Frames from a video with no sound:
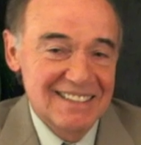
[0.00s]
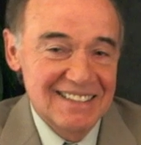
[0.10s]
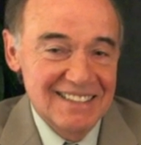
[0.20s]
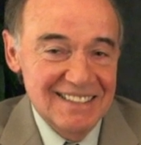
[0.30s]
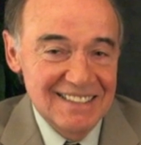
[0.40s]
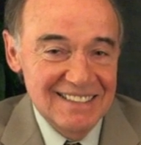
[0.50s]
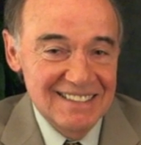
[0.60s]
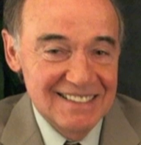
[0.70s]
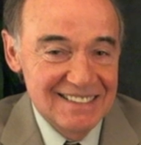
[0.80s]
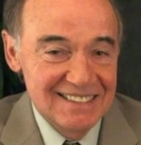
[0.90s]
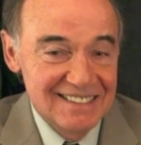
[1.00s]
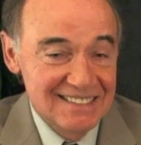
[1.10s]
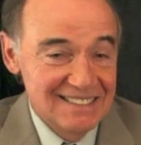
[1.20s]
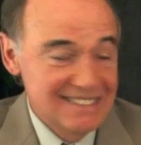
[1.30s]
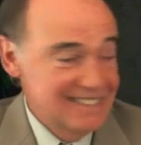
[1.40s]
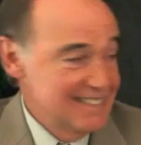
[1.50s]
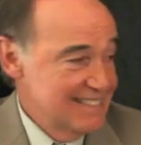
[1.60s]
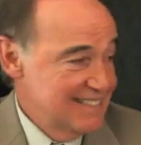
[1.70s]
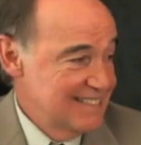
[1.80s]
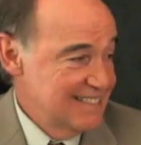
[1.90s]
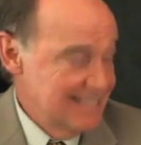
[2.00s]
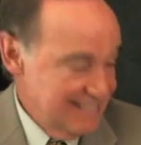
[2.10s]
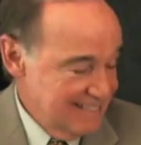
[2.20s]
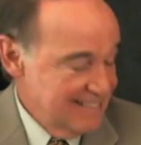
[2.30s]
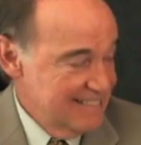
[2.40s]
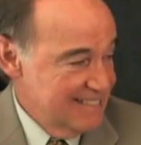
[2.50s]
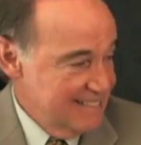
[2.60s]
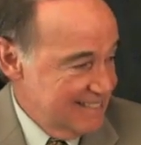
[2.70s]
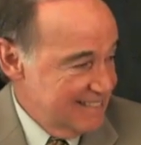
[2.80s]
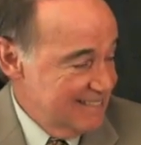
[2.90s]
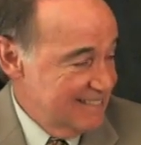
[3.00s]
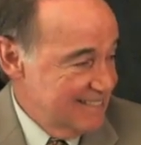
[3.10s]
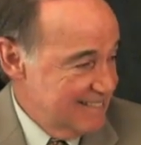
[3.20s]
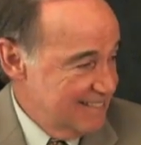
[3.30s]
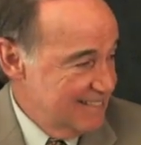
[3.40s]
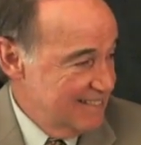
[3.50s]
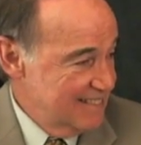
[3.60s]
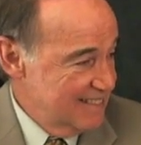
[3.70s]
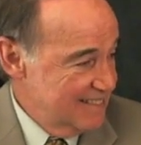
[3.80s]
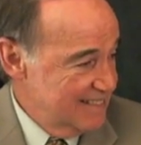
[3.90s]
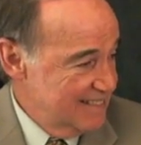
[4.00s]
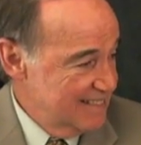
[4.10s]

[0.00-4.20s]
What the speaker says: [no speech]